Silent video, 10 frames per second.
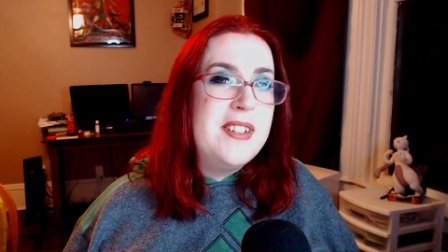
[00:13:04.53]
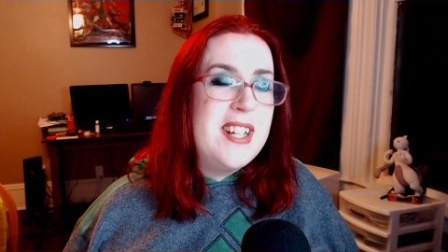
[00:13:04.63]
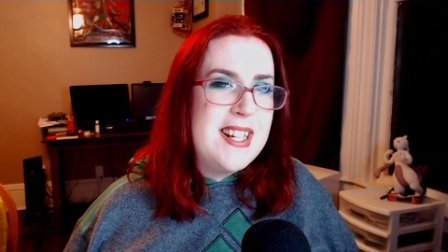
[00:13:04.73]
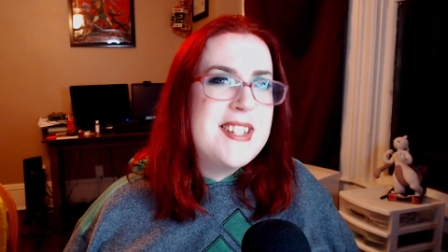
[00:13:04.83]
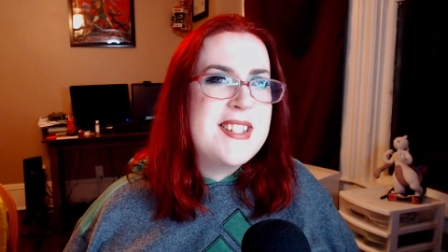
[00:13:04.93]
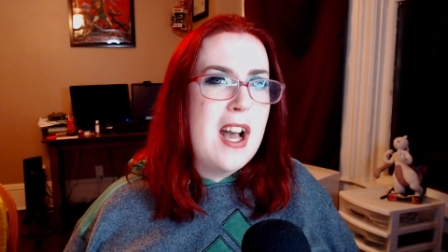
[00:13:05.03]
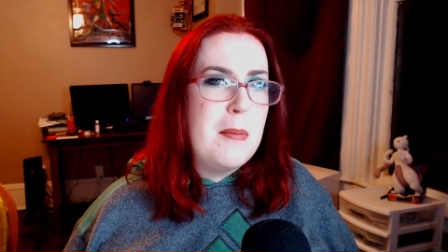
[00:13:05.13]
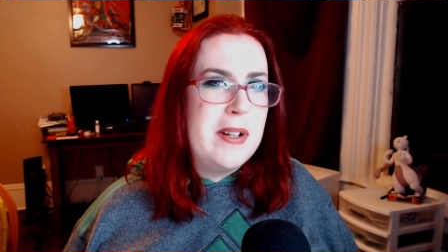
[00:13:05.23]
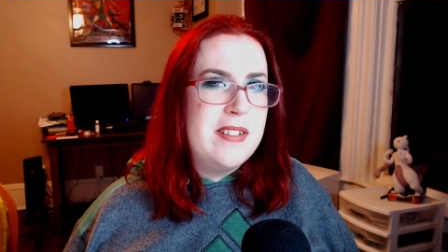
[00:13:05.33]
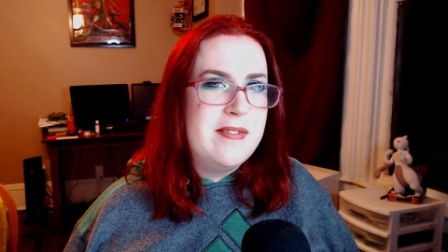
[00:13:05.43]
It's
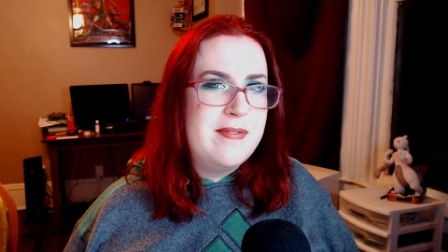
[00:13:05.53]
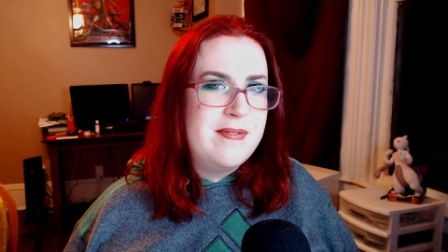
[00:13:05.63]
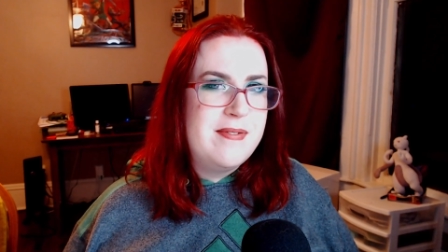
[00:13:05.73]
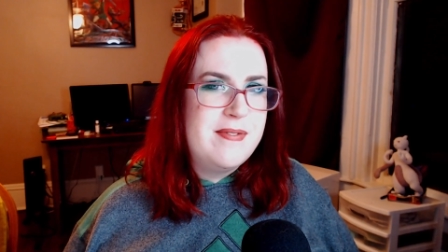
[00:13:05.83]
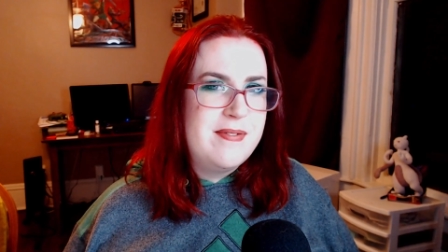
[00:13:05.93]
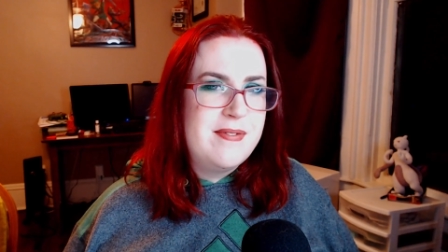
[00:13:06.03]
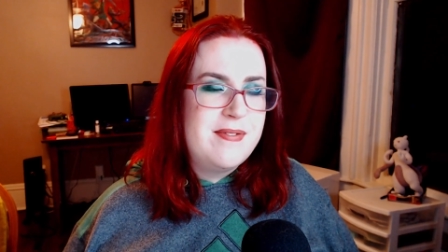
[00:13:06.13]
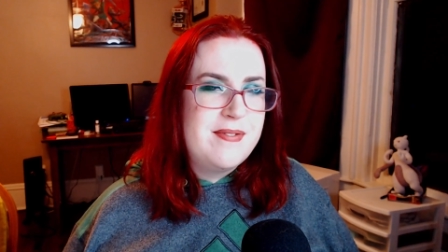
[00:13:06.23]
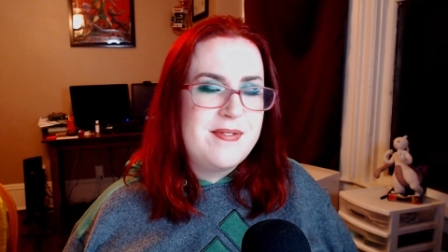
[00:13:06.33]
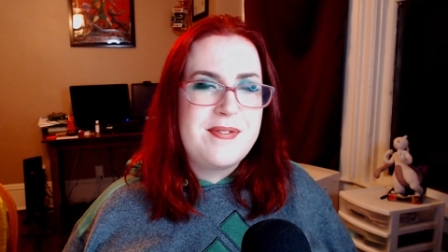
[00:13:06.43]
coming.
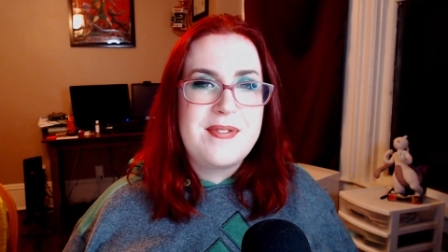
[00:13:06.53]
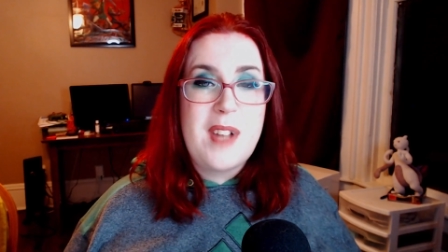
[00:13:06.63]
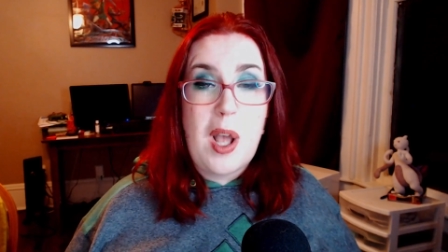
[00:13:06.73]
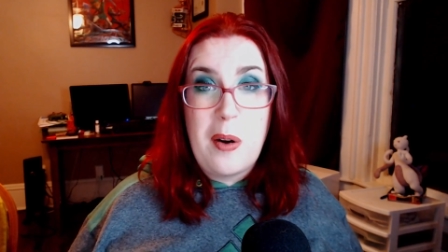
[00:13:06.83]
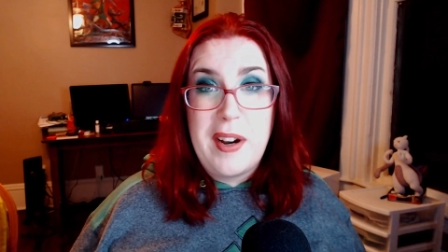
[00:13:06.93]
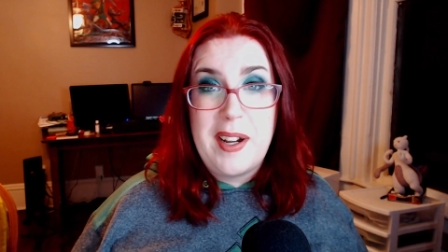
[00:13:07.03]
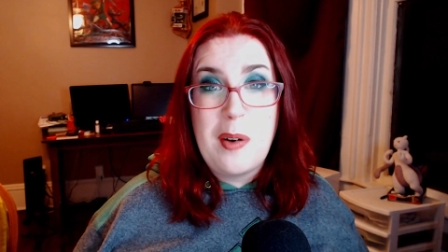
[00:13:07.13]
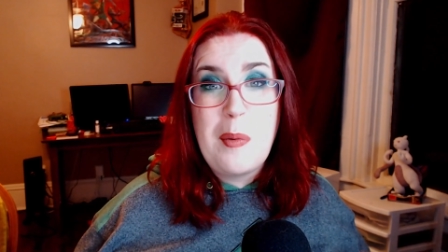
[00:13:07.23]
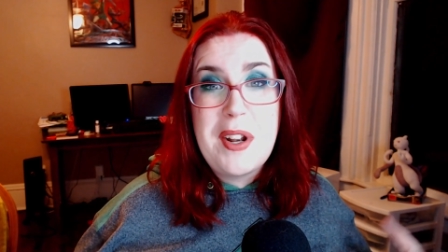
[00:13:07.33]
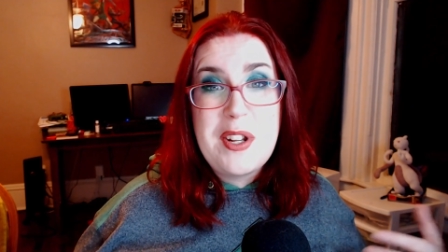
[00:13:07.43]
Alright,
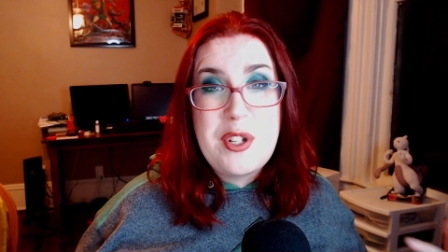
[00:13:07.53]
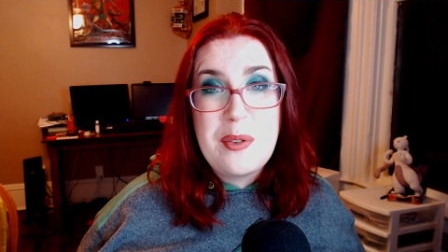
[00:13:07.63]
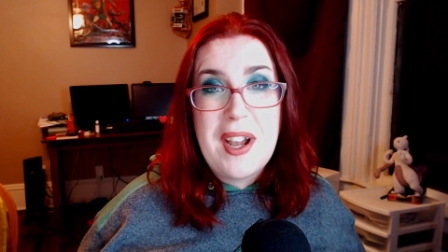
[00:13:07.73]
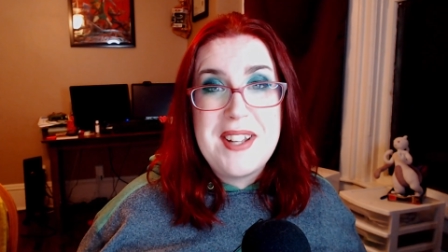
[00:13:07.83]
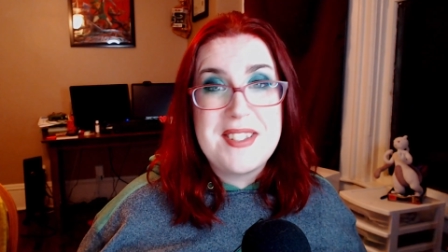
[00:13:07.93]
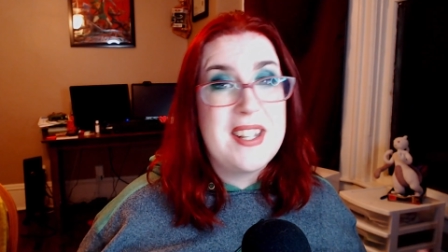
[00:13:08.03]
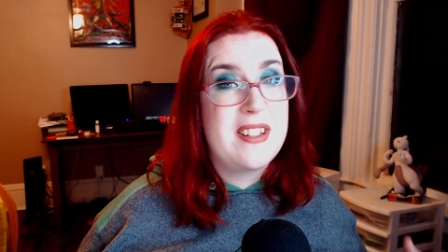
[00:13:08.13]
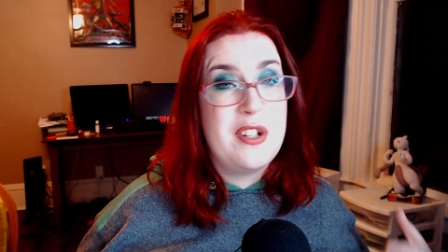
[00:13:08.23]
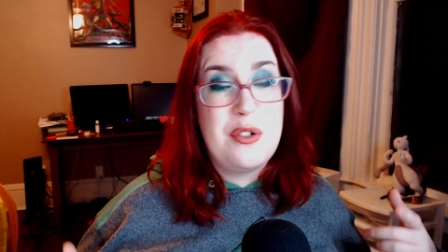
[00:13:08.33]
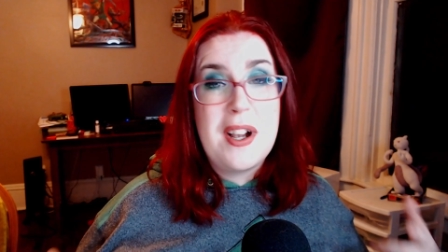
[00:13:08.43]
well, what did you guys think?
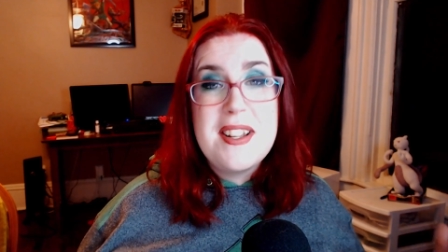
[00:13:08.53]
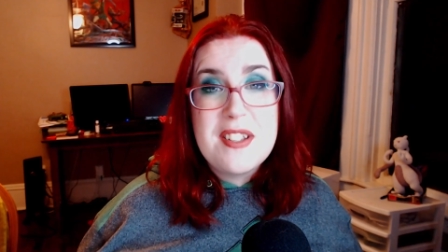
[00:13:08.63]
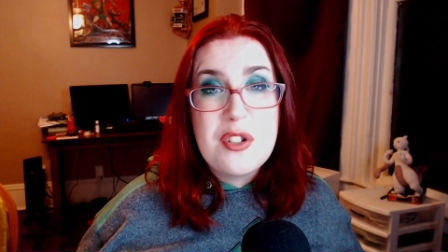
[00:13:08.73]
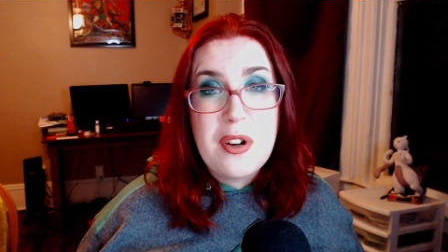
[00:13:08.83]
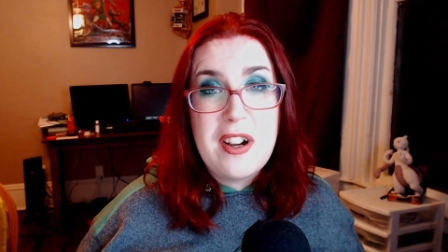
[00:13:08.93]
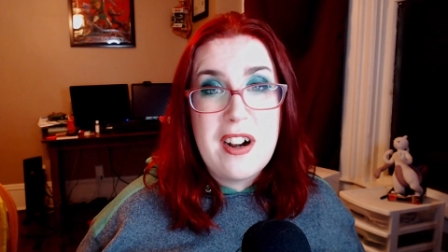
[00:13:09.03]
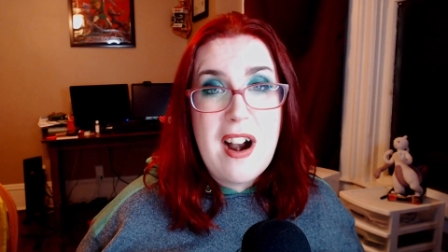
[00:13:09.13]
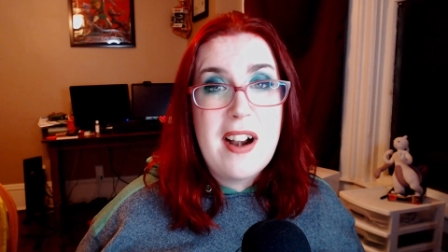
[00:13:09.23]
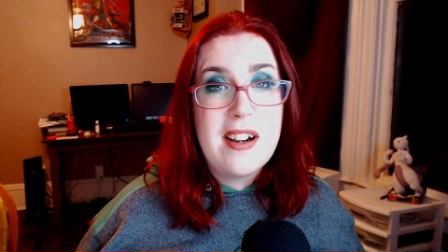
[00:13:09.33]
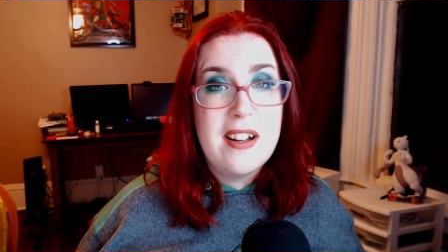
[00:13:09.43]
Did you guys enjoy her
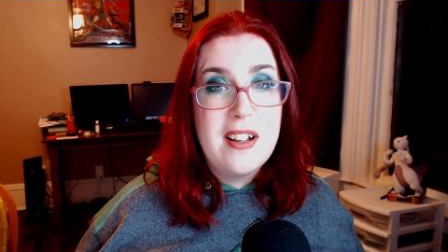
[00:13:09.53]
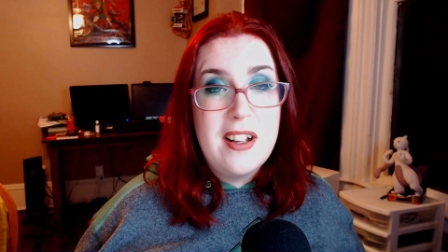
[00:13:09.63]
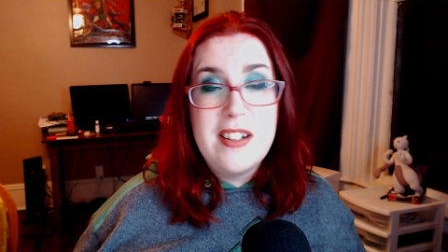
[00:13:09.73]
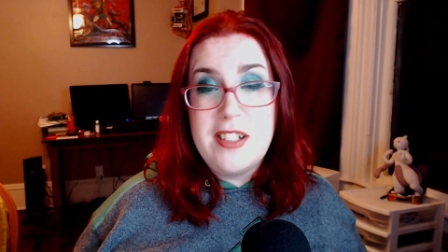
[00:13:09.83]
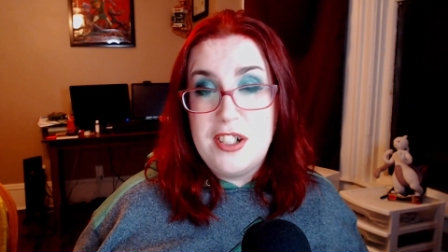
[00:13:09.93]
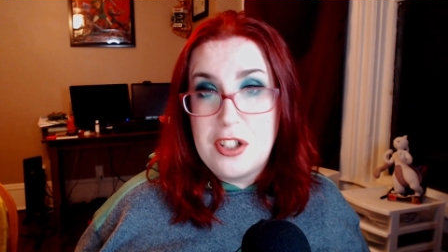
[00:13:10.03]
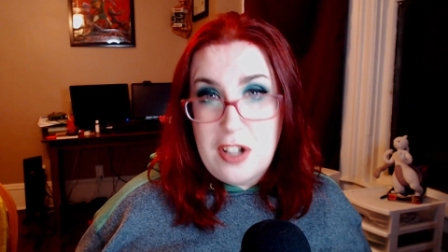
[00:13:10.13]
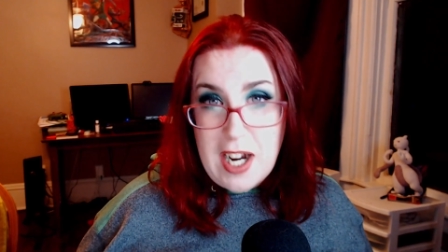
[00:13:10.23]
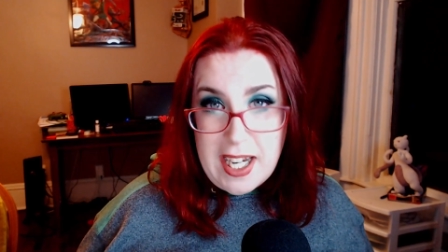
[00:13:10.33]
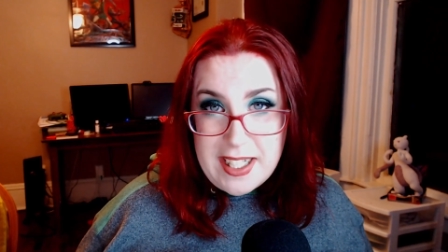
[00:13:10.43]
arc? Did you
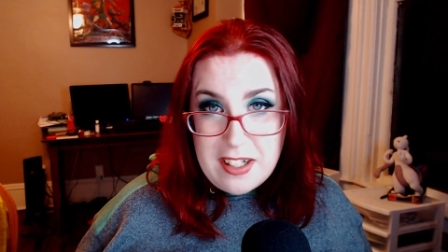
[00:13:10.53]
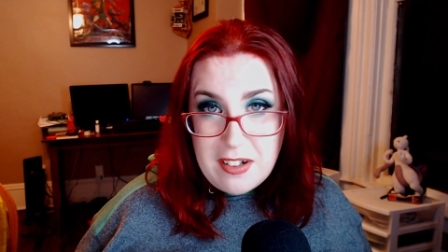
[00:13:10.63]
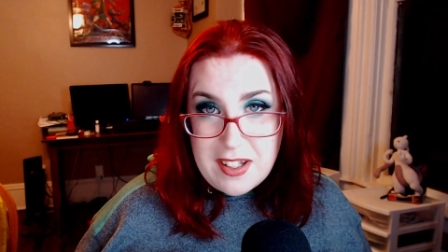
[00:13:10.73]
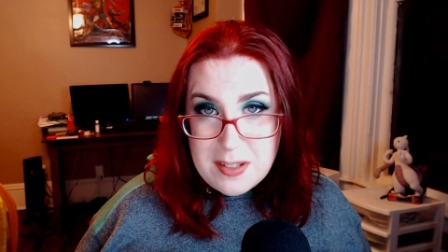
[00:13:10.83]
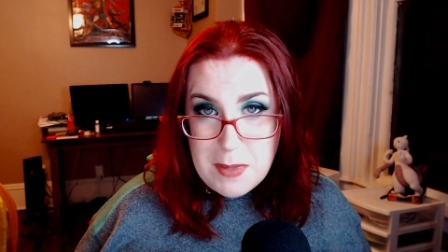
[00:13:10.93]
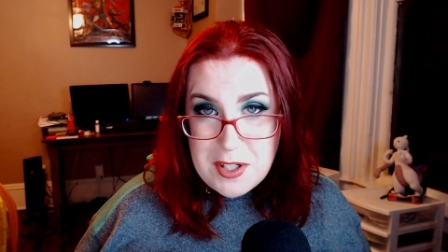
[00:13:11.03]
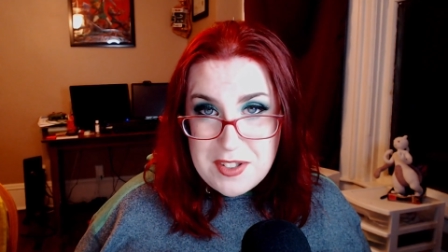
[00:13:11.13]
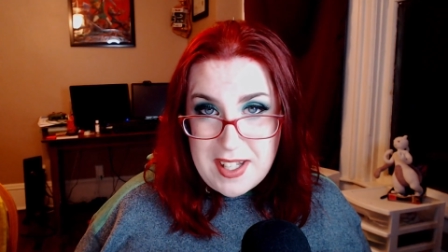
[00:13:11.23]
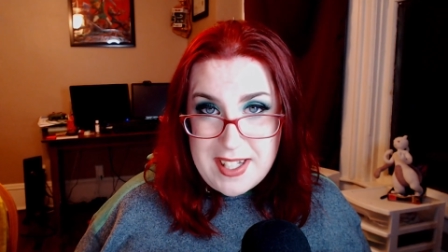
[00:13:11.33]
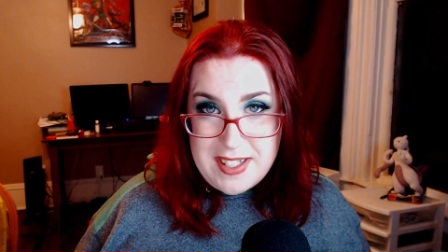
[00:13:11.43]
cry nearly as much as
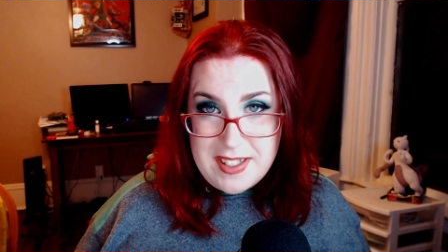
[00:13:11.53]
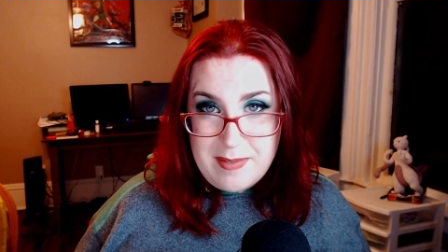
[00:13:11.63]
I did?